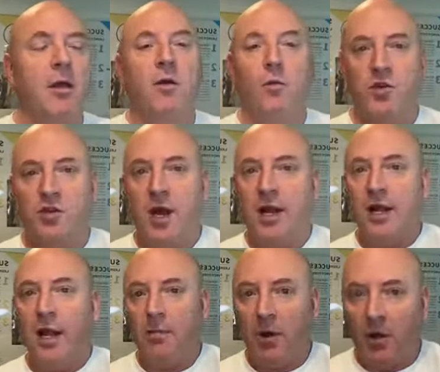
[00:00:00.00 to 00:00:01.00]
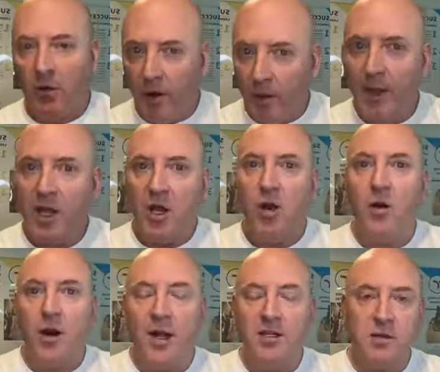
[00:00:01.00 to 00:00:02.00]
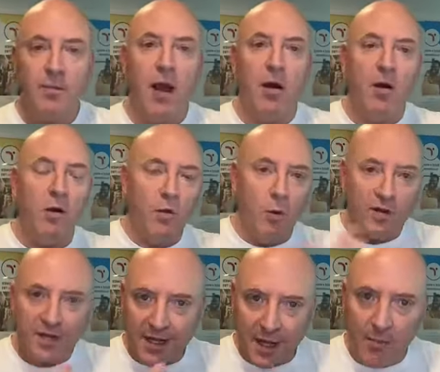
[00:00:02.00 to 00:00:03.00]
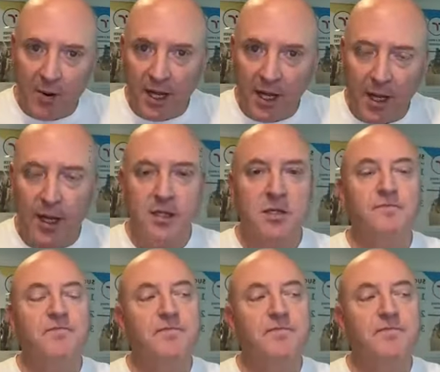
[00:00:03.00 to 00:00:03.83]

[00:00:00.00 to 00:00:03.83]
we're trying to keep it a little bit curious about what the company is,